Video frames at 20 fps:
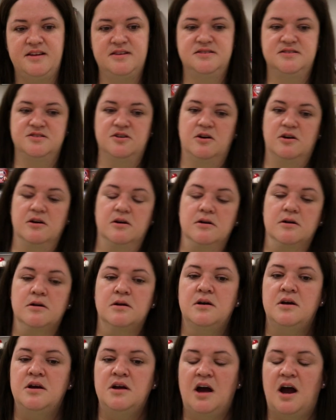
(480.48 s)
his art,
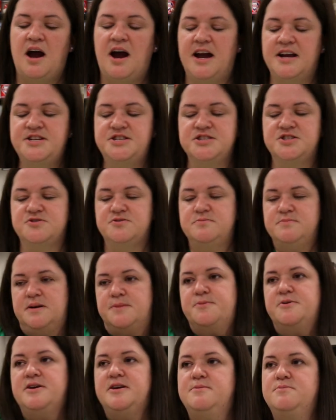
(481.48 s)
I just
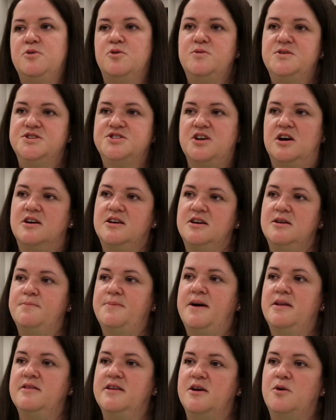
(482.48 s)
remember him always talking
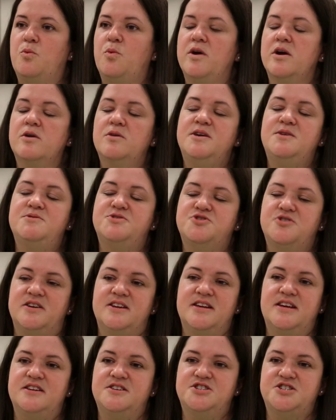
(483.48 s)
about like where he was
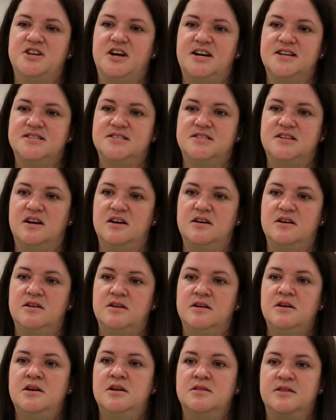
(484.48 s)
trying to get his shots
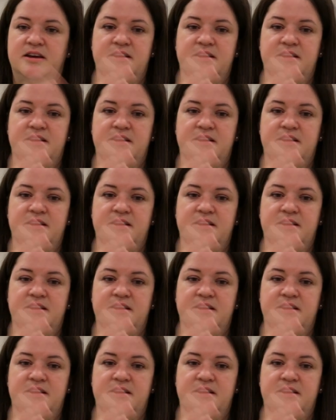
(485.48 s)
done,